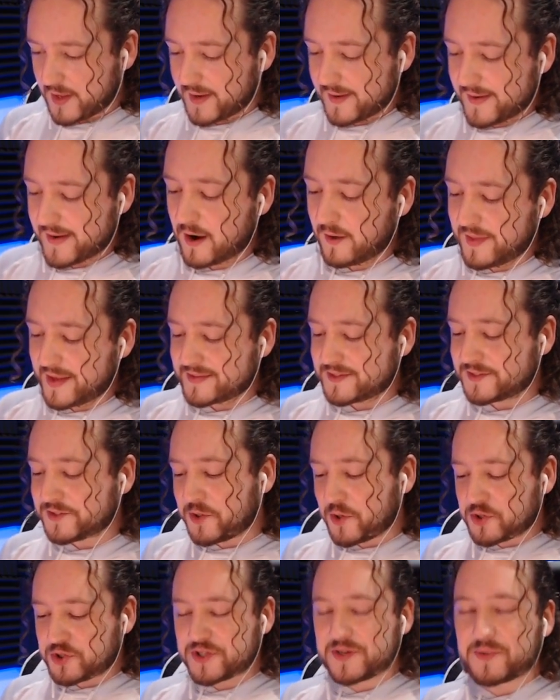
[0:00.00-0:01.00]
Now the
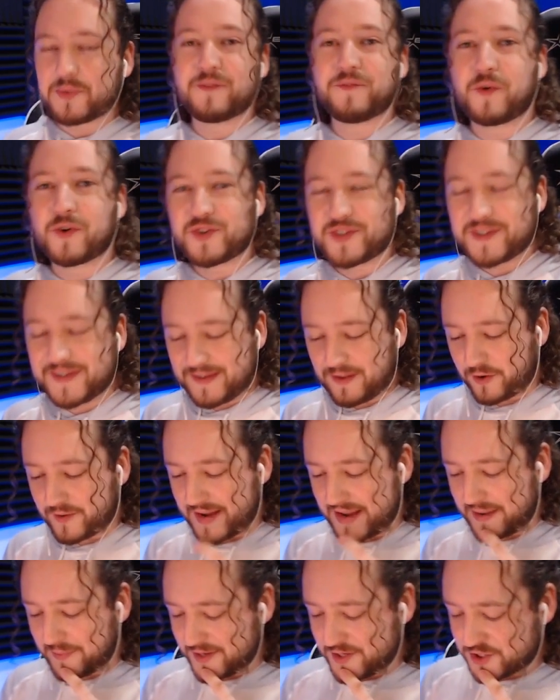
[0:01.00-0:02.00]
executioner will unfortunately kill our
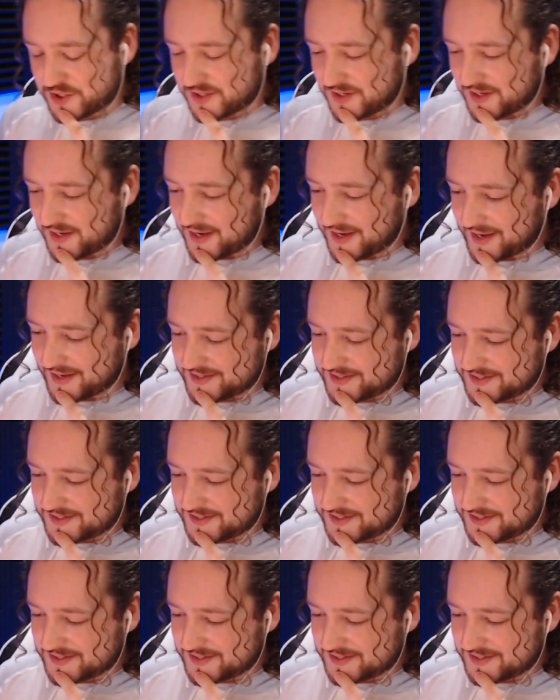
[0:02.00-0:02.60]
night witch. Uh,